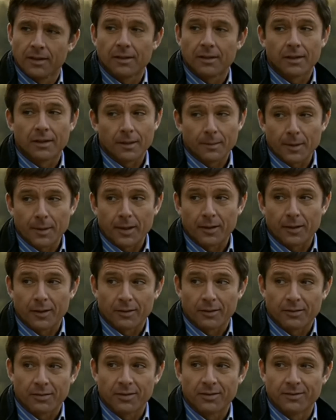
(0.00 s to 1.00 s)
Sleeping it
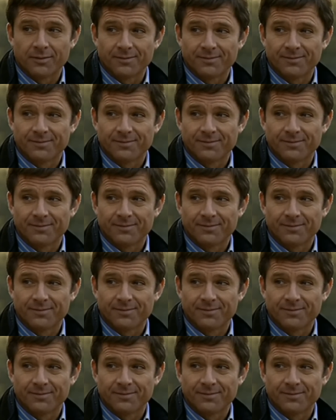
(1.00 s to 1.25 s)
off.